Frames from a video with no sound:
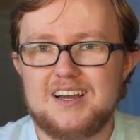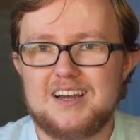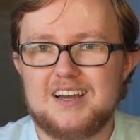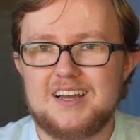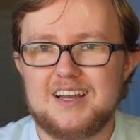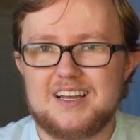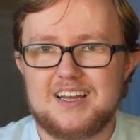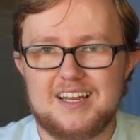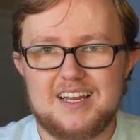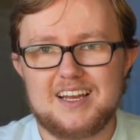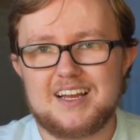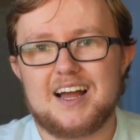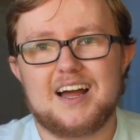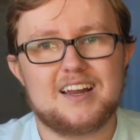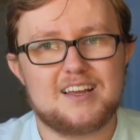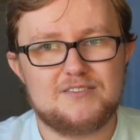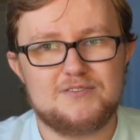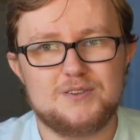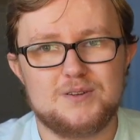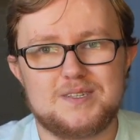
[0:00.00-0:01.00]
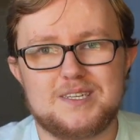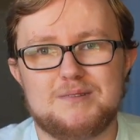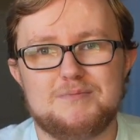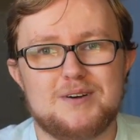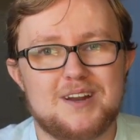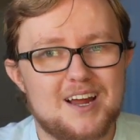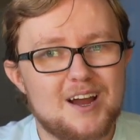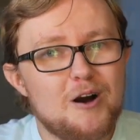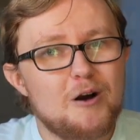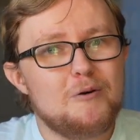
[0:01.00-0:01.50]
it could get kind of confusing,
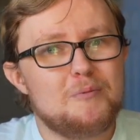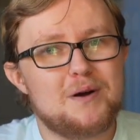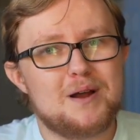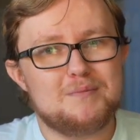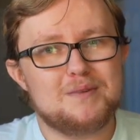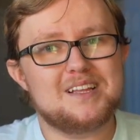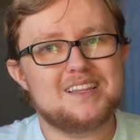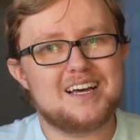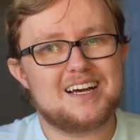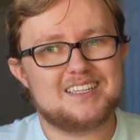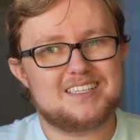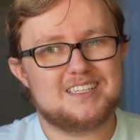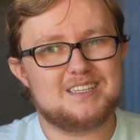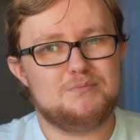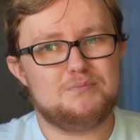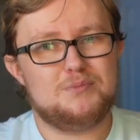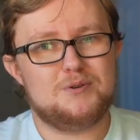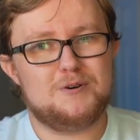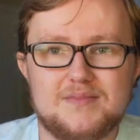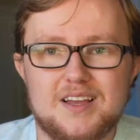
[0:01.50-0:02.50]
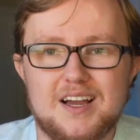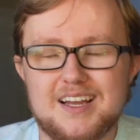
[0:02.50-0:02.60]
but I hope I made that simple.